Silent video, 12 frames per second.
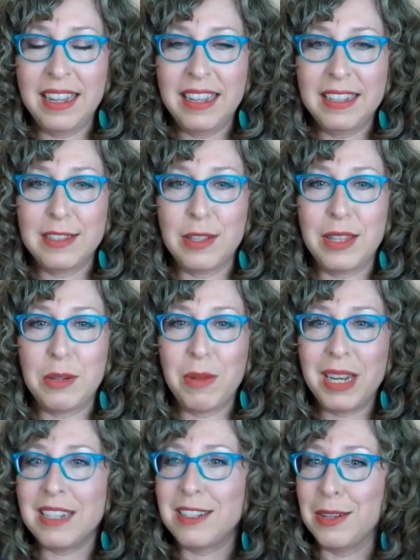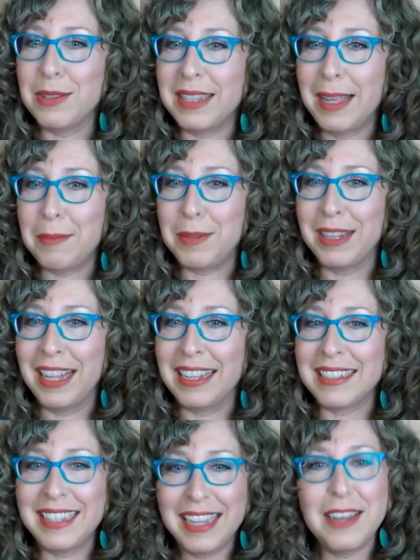so then when it shows up, you're
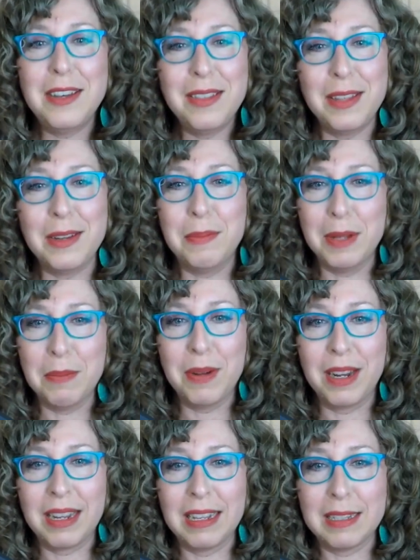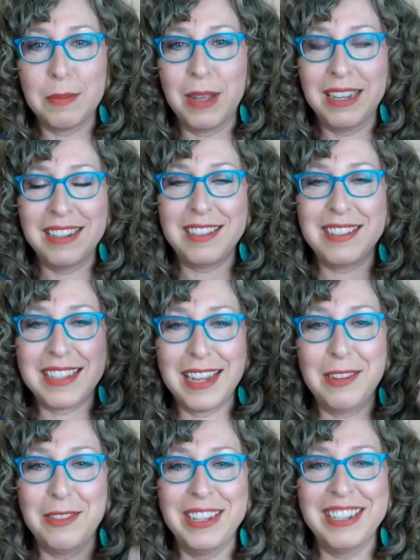like, see, I knew there'd be a parking yeah. spot. And it just
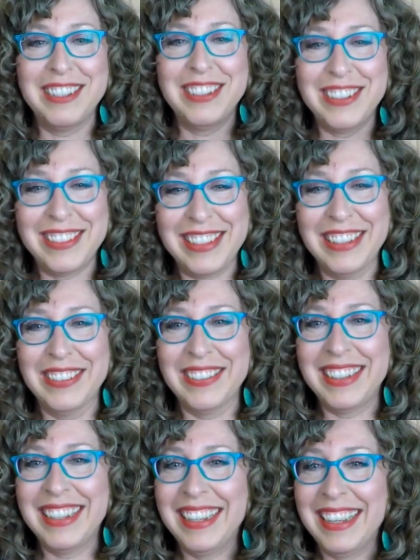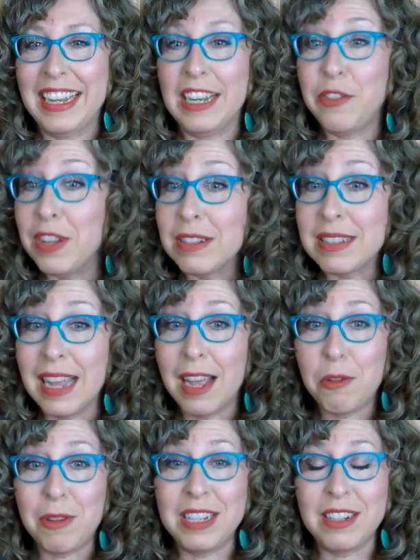kind of reassures you. And if mm. there's
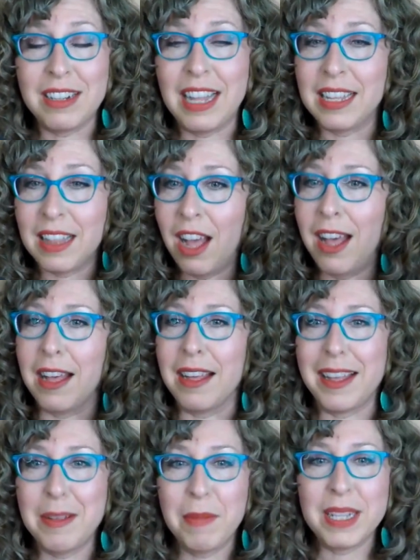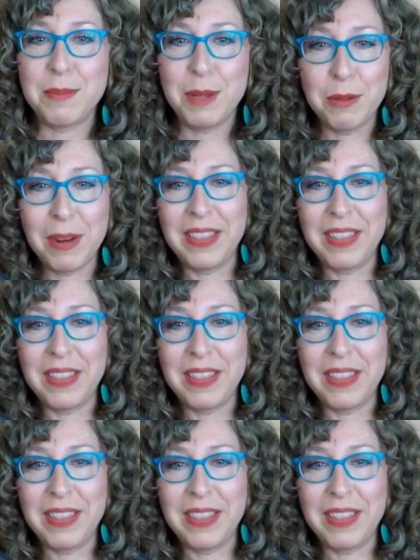not one, you're like, ah, it must be around the